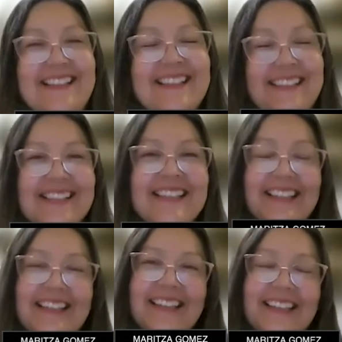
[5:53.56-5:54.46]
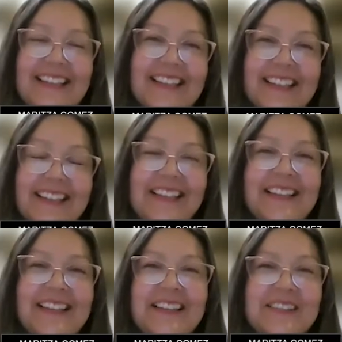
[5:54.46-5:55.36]

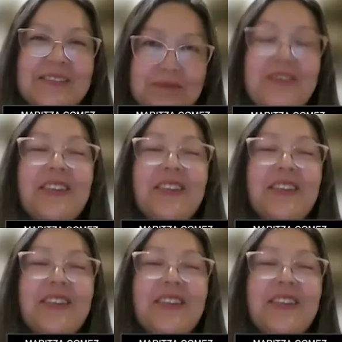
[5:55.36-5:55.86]
(silent)